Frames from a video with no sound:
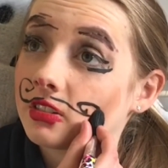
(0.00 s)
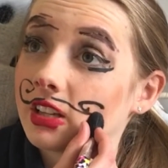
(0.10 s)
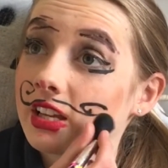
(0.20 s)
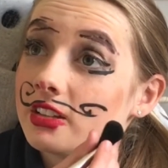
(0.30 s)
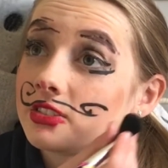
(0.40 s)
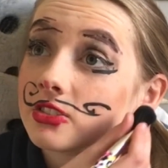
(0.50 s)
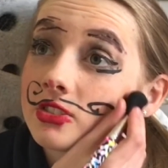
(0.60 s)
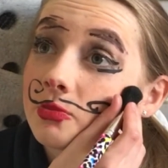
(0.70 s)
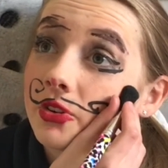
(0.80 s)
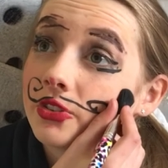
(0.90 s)
lines and
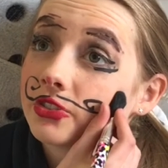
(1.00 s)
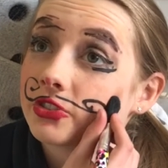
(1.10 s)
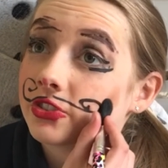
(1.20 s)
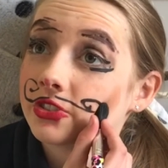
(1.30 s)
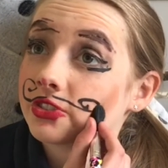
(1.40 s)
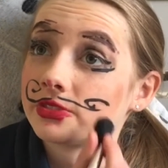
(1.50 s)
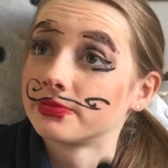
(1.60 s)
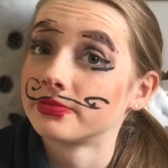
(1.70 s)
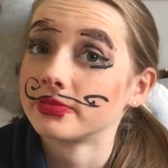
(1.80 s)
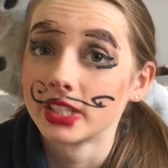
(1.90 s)
spots just
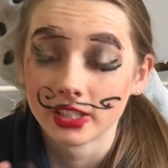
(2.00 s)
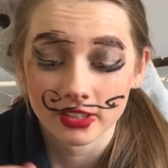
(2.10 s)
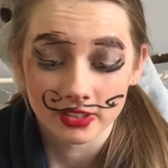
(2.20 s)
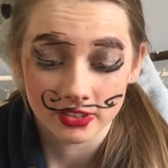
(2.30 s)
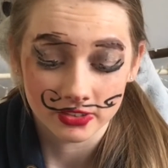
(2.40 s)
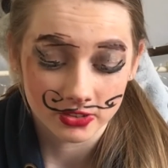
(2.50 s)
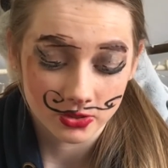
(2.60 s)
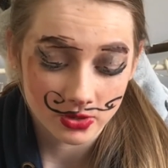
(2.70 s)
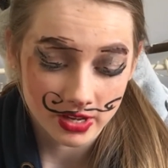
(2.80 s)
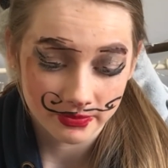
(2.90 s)

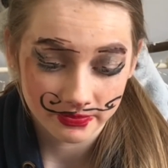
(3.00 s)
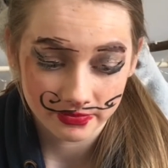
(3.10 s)
do it.